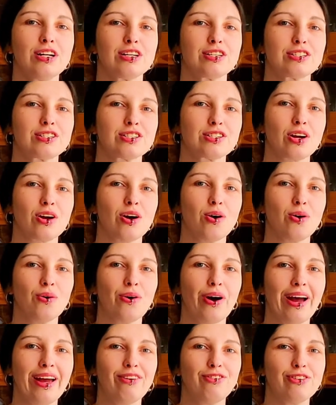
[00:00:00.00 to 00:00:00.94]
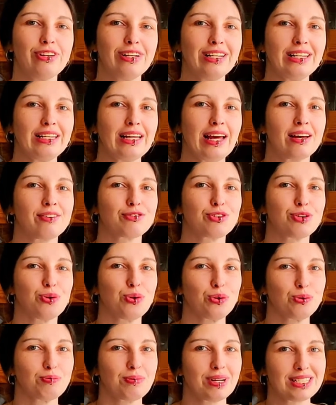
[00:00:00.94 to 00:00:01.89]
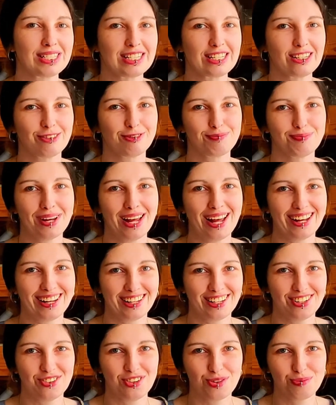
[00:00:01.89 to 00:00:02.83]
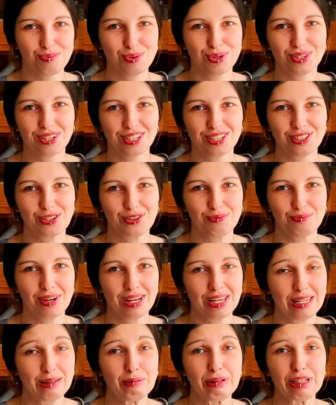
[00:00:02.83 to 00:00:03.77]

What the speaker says: So I really have to hold myself back in not putting too many,